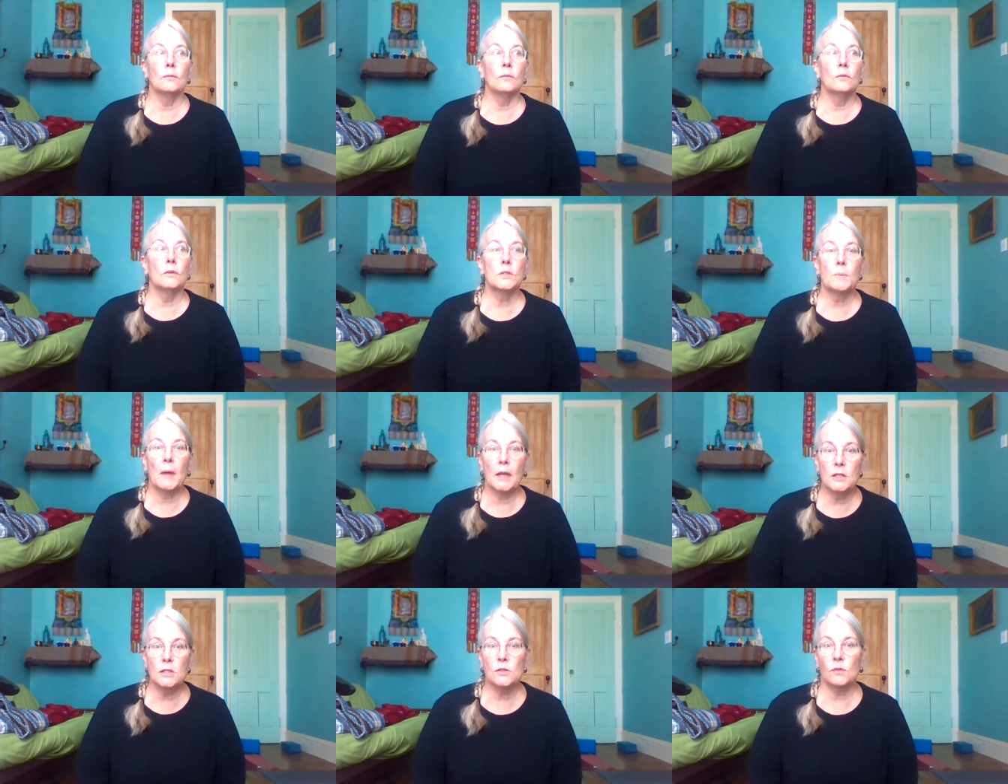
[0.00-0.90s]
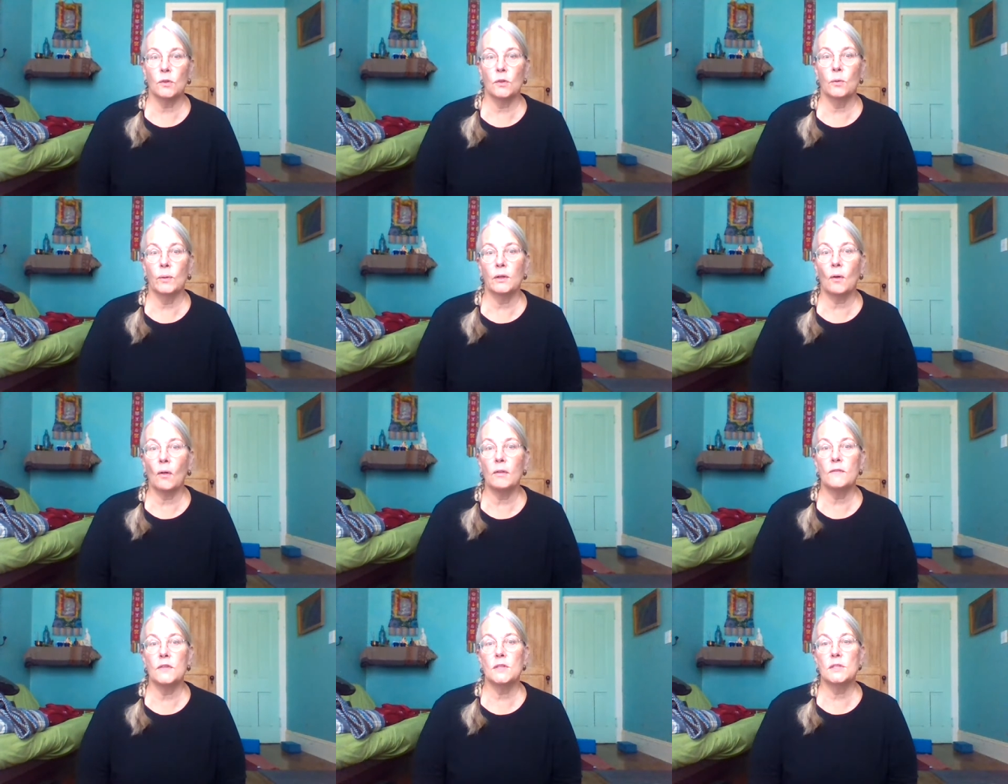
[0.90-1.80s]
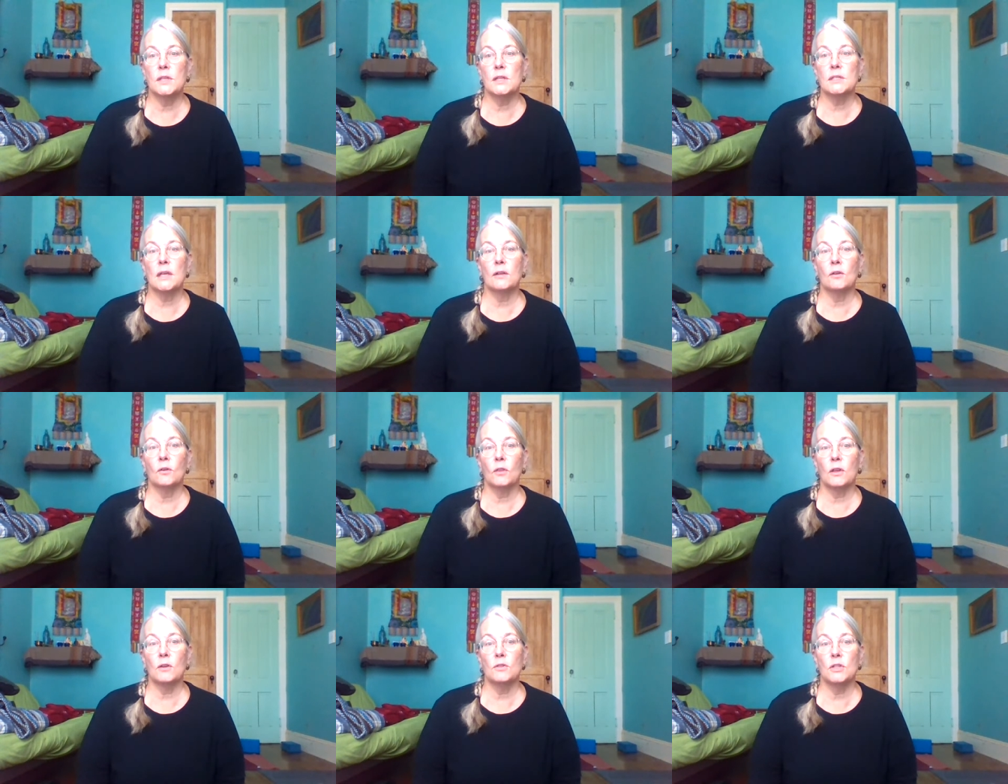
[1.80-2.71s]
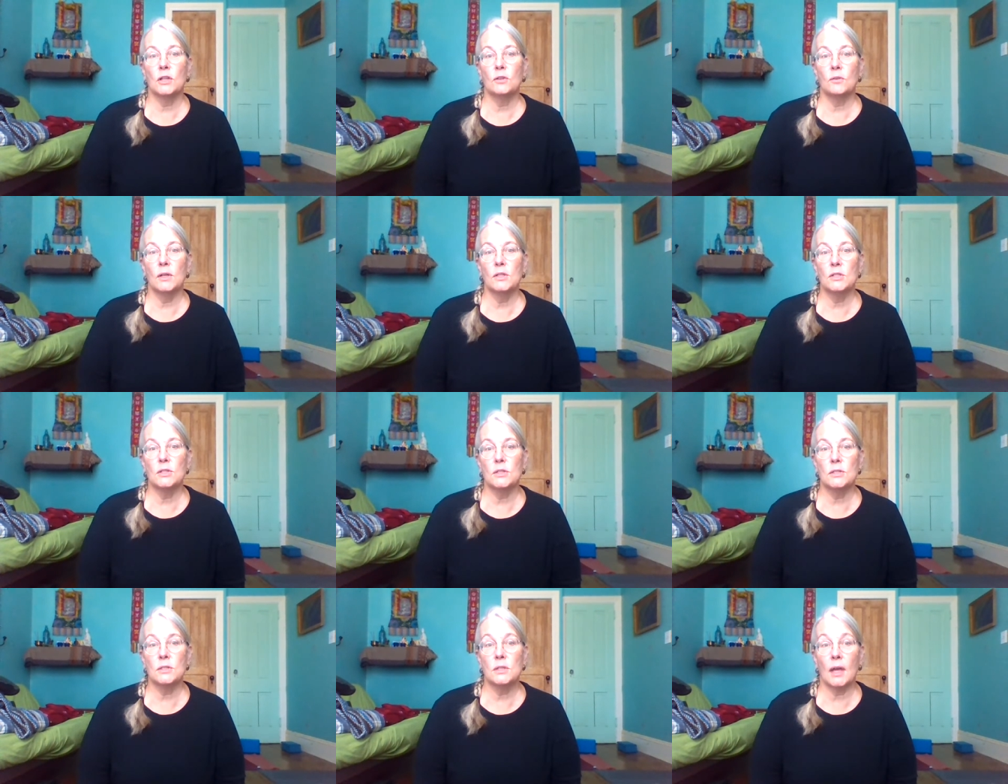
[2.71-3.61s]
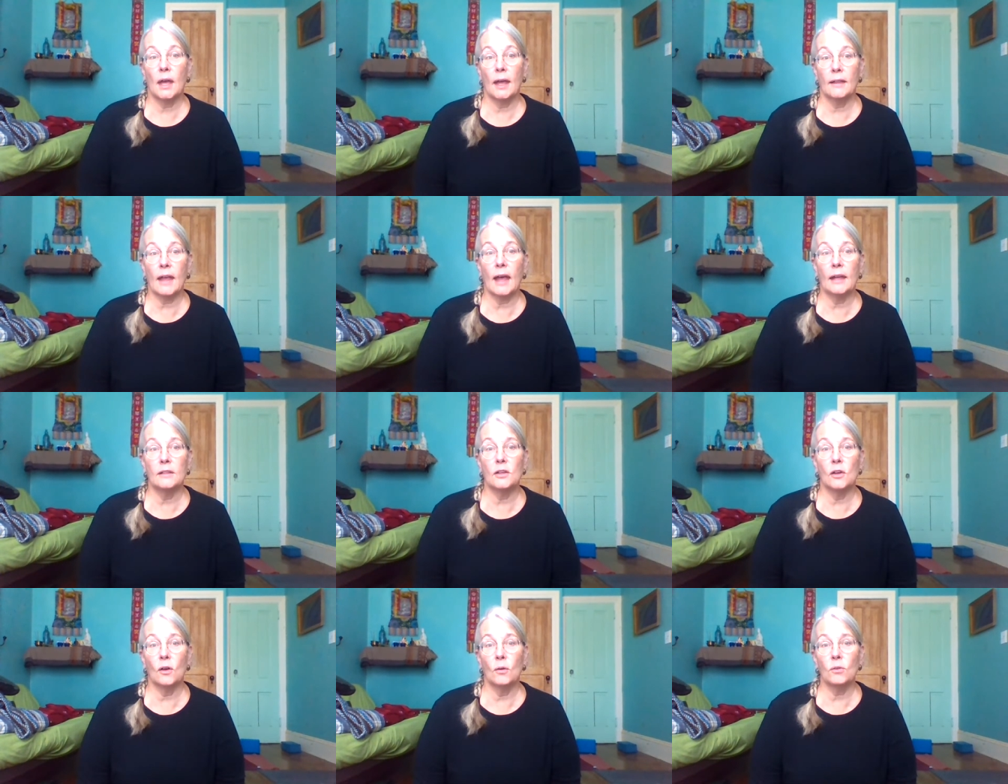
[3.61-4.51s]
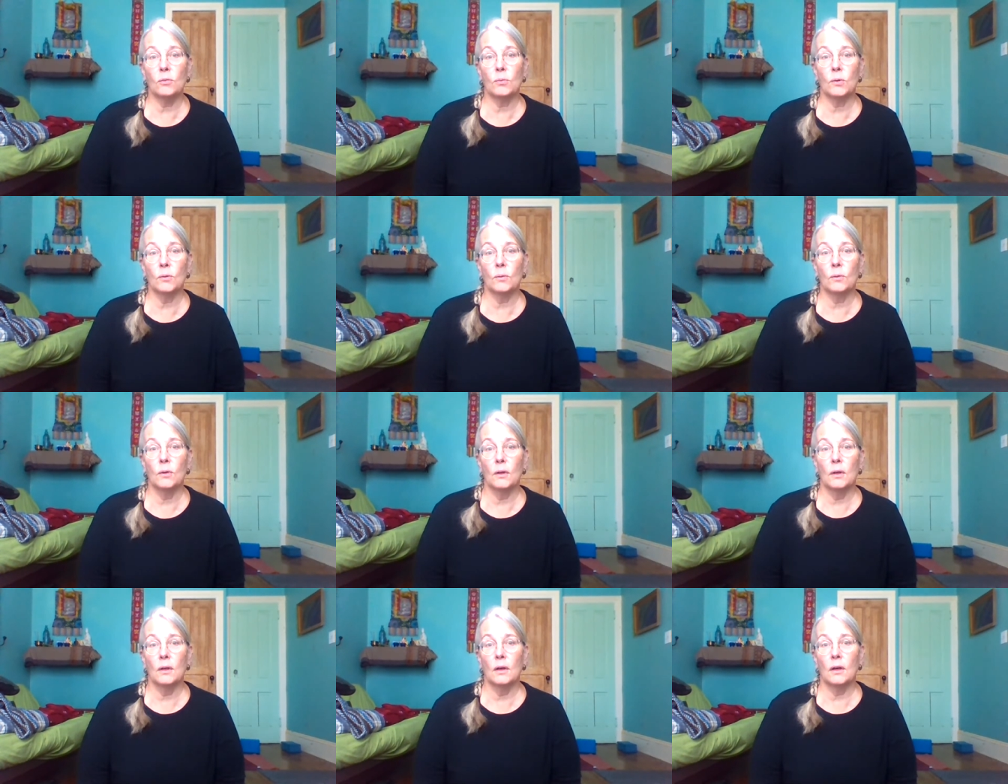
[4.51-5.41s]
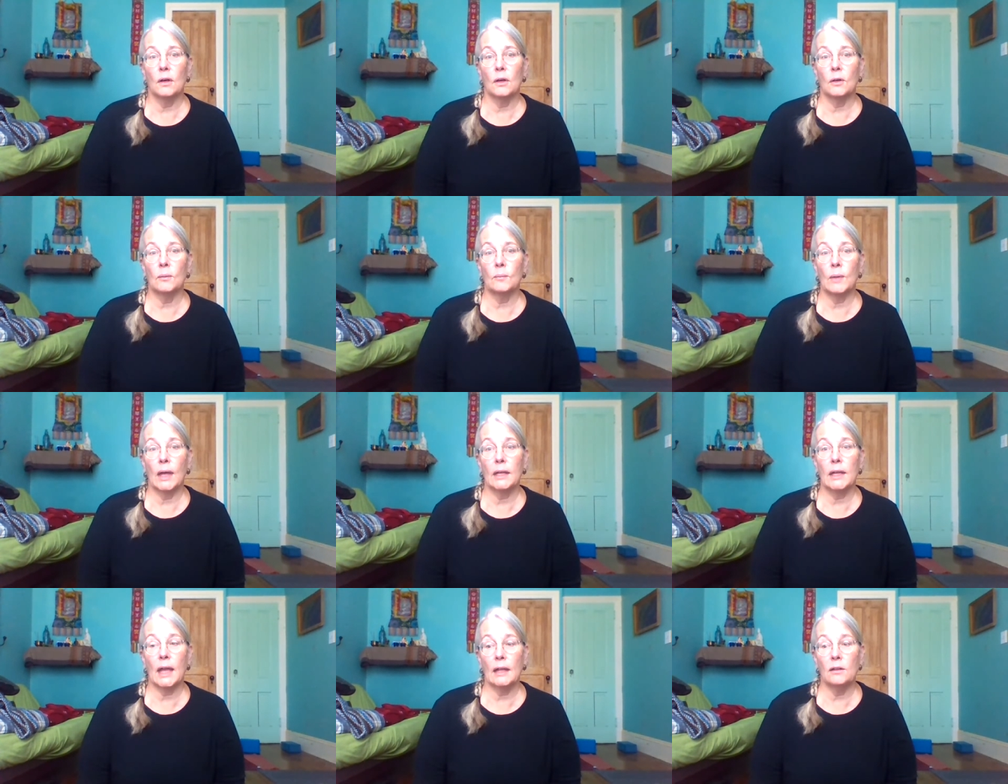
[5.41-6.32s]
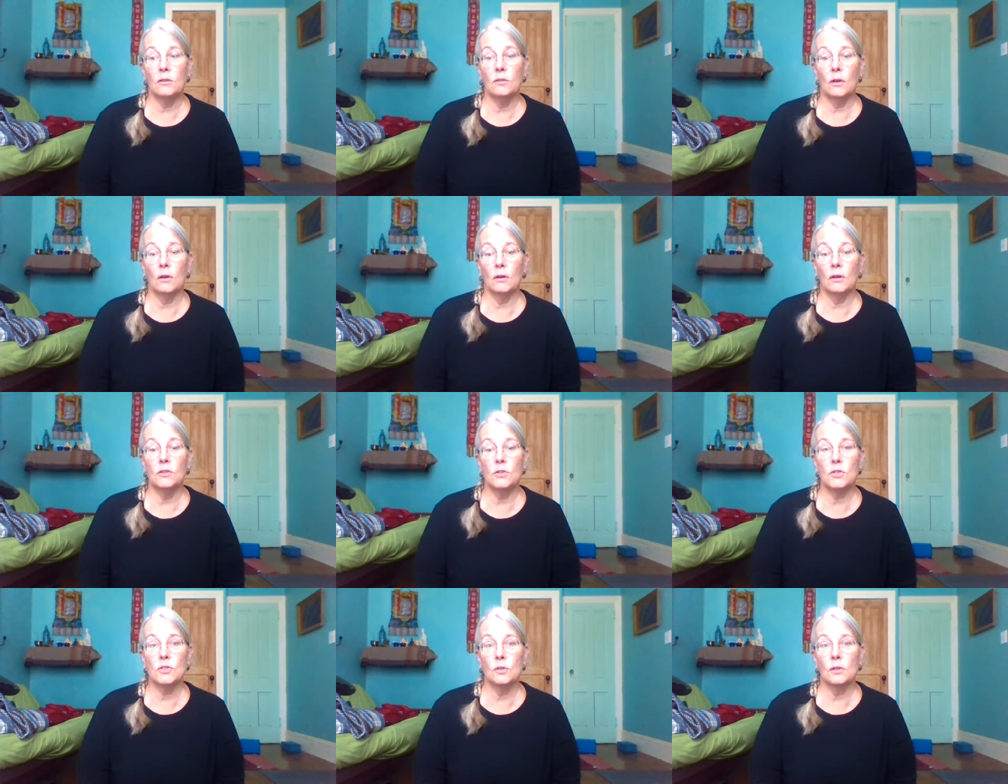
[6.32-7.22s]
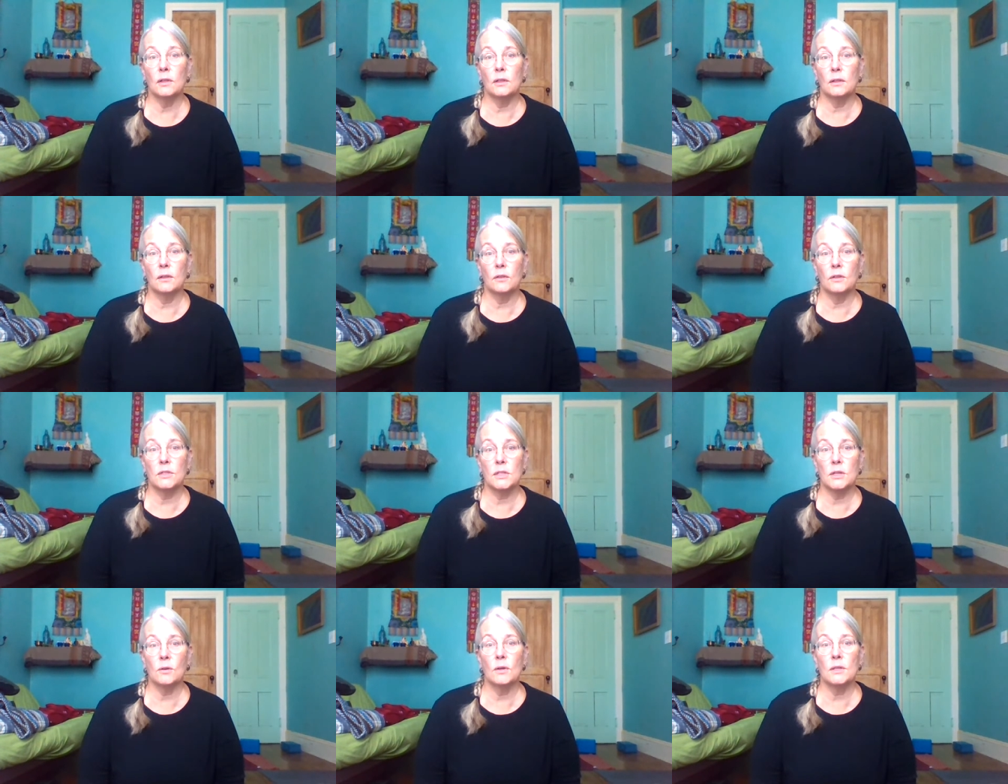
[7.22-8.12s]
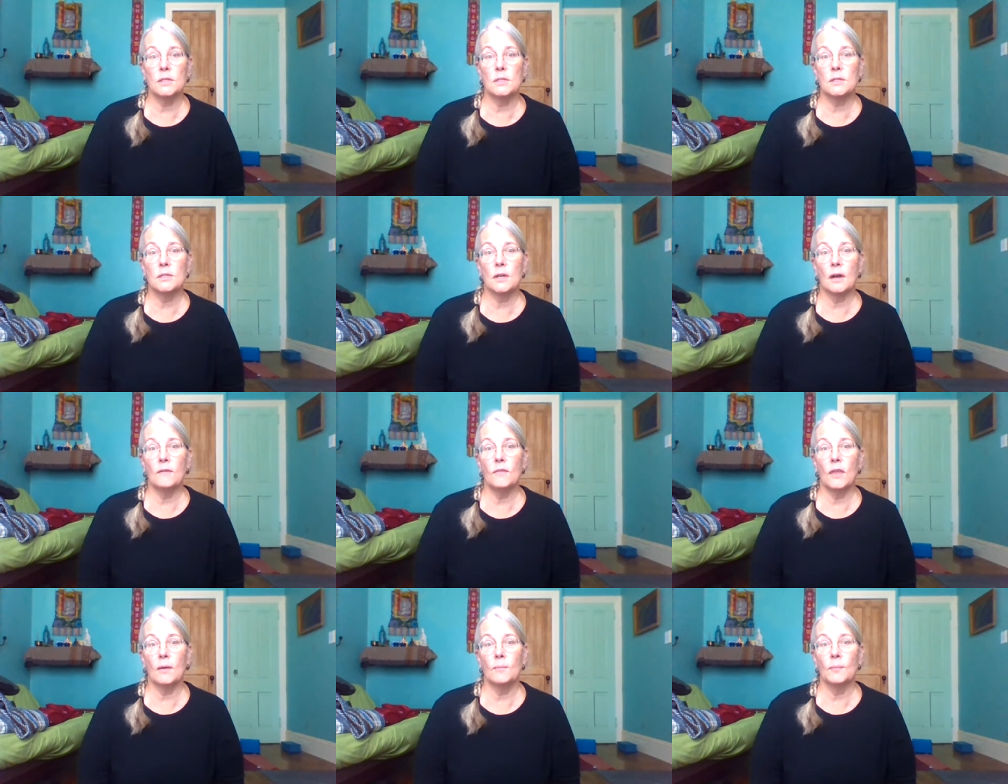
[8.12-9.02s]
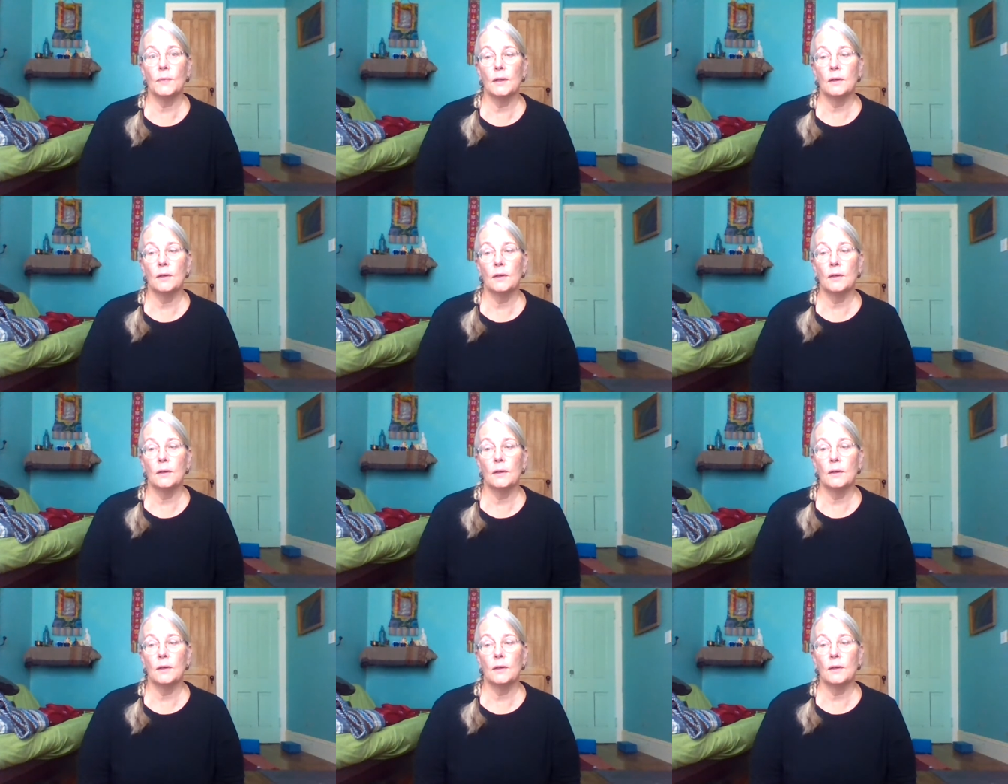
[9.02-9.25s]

the Spanish flu, and all of these things that earlier generations had to go through, and had understood the seriousness of them.